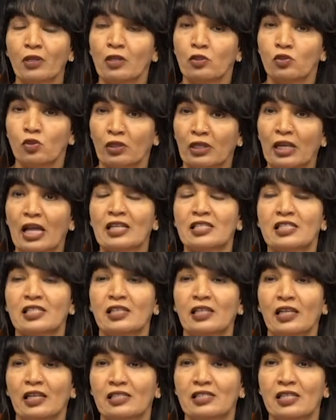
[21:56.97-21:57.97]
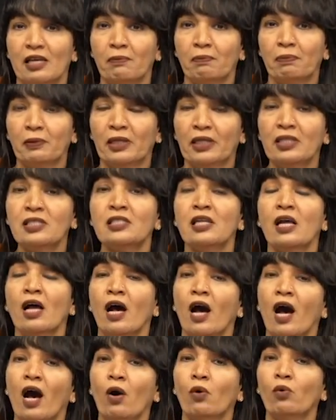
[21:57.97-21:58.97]
So, classical example is
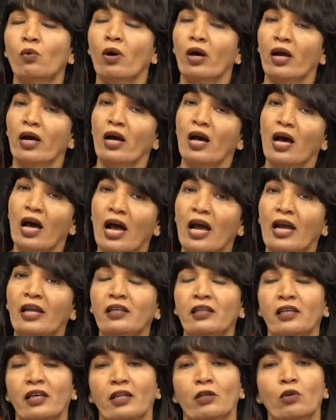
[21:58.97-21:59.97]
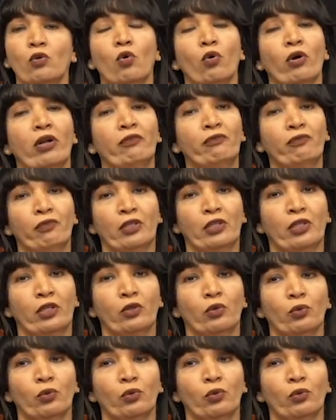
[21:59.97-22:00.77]
how a hand can go and fit